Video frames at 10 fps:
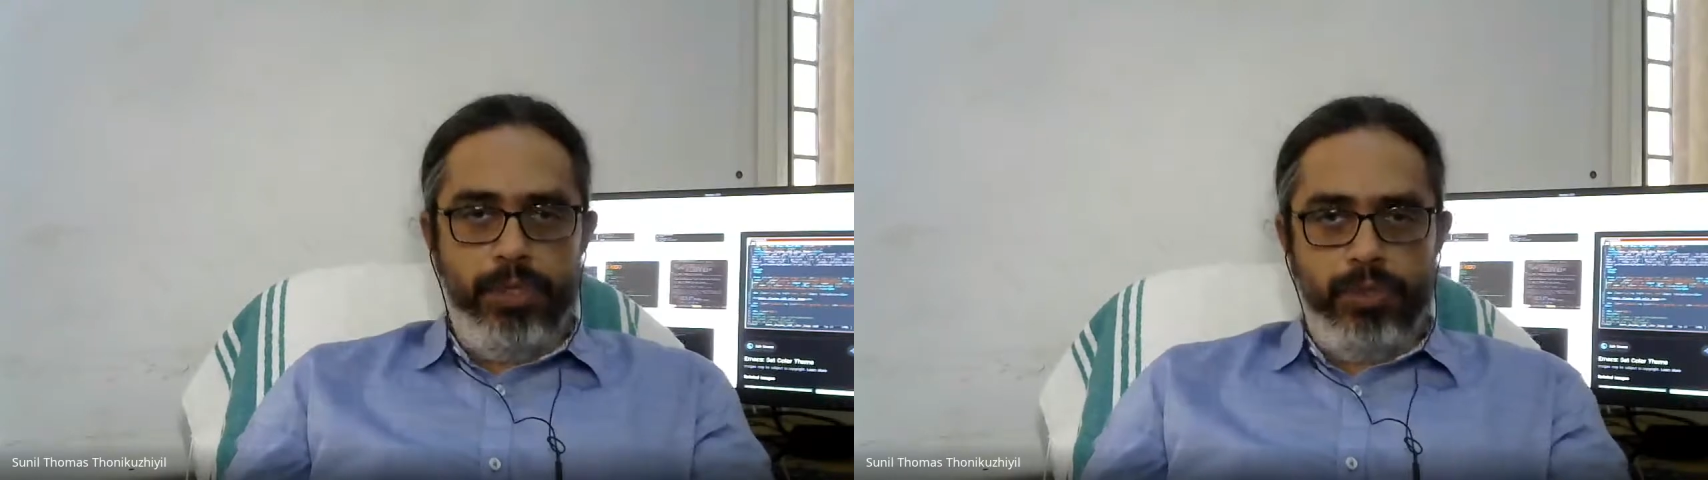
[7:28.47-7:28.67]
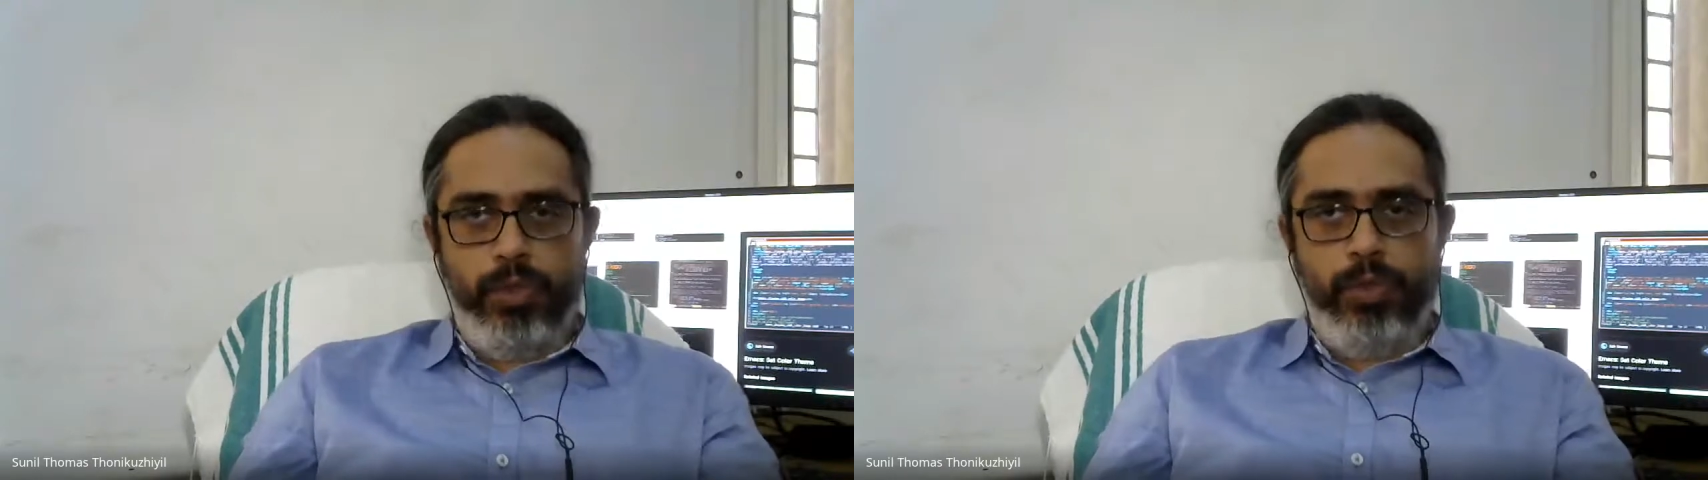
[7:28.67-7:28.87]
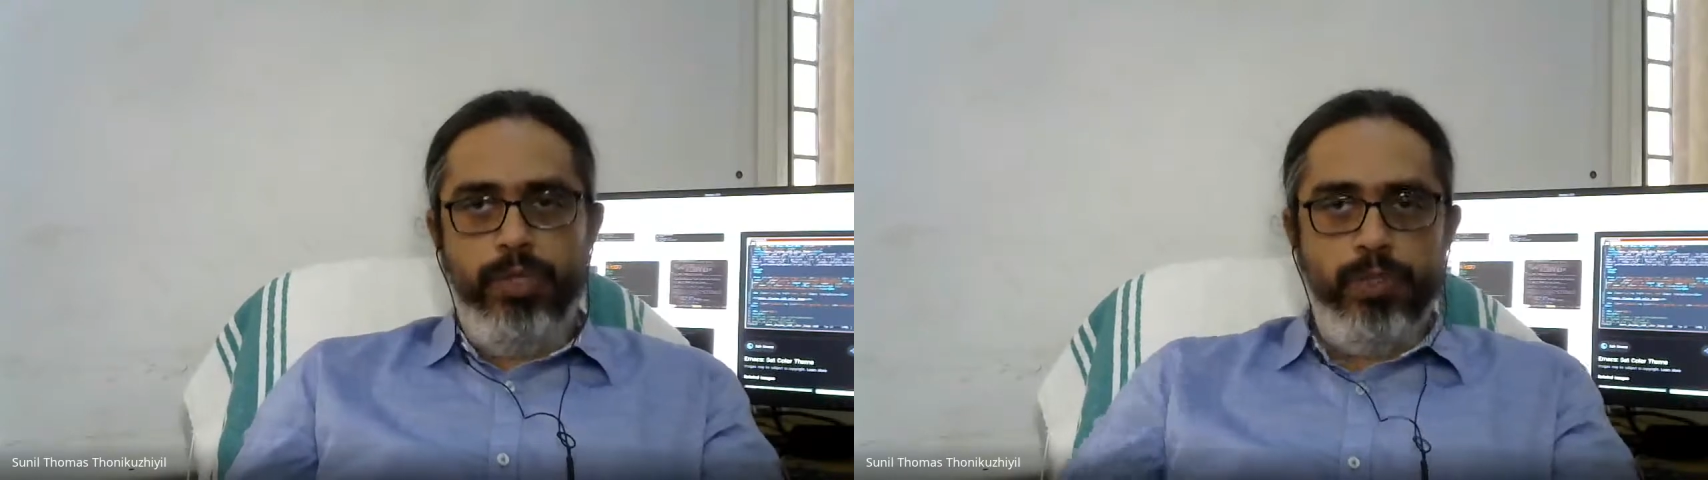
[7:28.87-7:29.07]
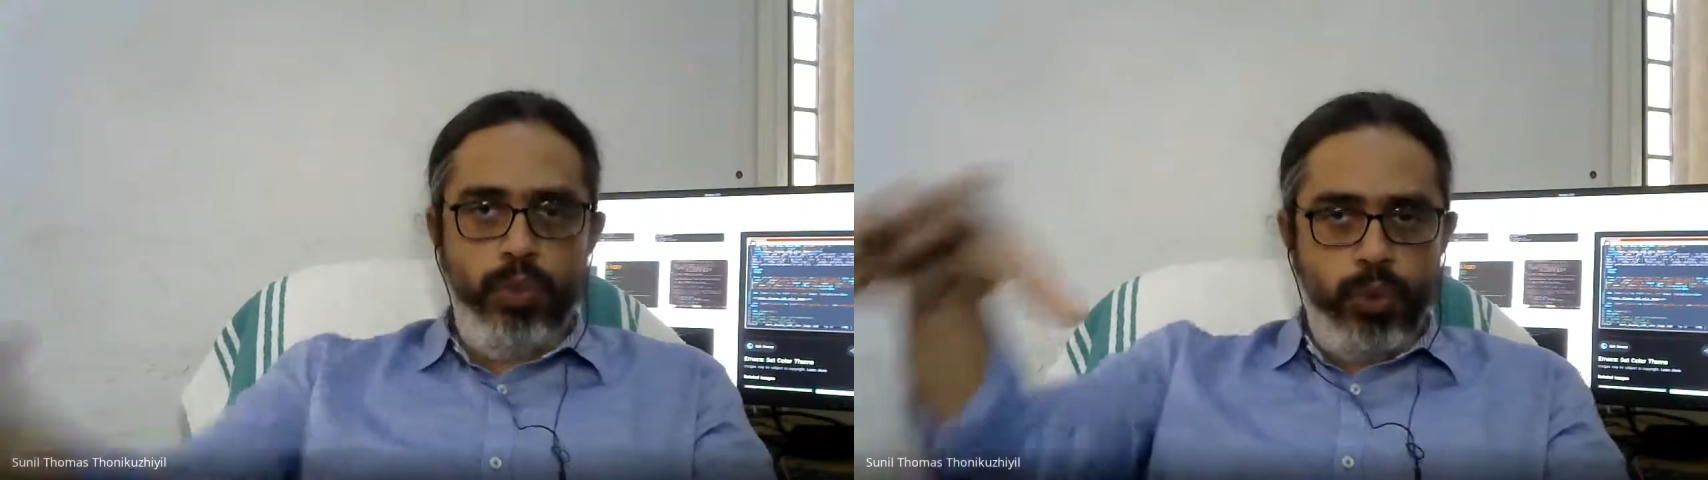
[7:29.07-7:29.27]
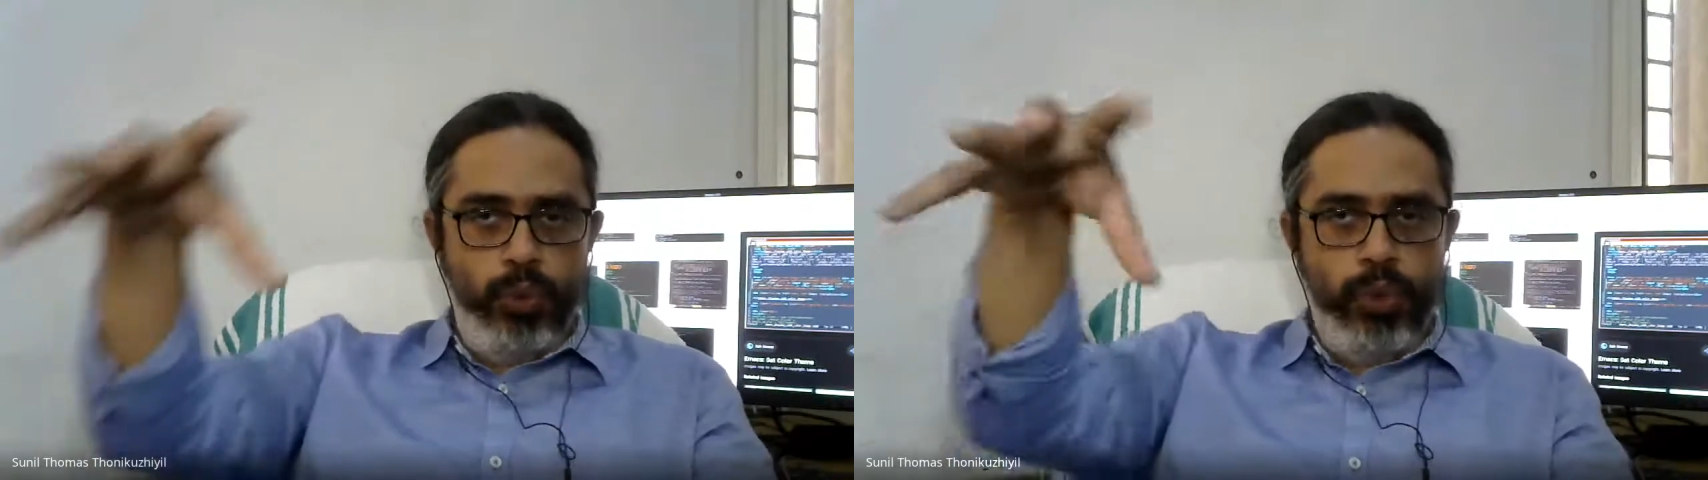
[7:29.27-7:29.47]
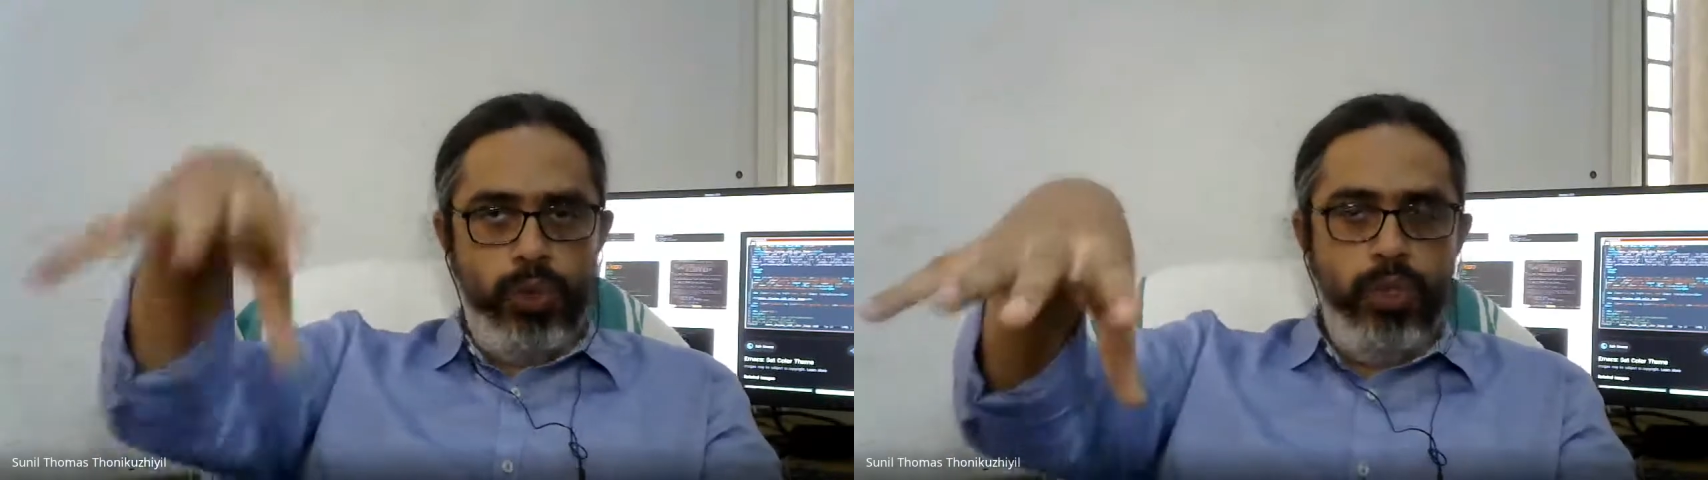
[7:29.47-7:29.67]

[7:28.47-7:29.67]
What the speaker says: So you choose